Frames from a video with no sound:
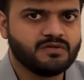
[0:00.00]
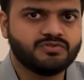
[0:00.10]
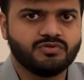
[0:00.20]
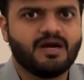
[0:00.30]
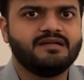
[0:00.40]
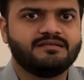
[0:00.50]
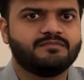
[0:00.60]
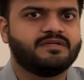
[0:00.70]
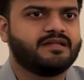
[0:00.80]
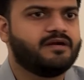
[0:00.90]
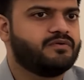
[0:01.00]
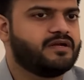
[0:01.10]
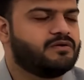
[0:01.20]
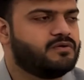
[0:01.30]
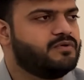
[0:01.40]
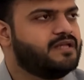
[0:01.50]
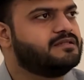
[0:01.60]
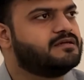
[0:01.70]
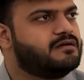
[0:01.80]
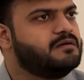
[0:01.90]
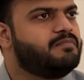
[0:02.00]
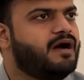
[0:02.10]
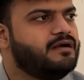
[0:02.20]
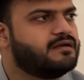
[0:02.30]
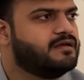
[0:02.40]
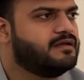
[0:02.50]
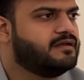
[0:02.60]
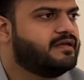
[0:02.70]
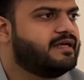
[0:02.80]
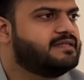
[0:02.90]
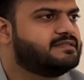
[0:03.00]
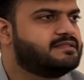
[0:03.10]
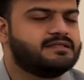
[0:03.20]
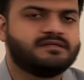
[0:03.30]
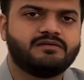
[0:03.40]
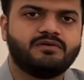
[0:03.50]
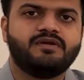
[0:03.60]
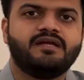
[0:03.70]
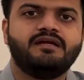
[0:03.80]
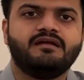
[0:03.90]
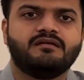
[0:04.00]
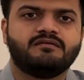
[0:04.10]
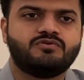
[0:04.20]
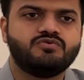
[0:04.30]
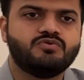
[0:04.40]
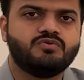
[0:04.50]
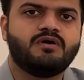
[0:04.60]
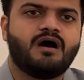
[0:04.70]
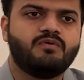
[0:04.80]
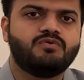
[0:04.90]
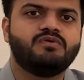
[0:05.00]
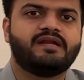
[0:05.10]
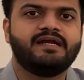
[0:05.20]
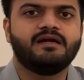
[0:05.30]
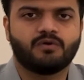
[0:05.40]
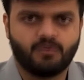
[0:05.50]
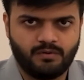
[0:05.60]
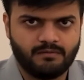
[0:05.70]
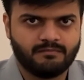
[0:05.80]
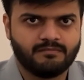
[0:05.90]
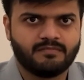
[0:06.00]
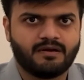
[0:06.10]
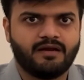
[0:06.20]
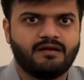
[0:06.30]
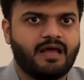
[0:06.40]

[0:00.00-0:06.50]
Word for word: Jugaad is something that you need to know. And third part is you need to know how to read a code. Right?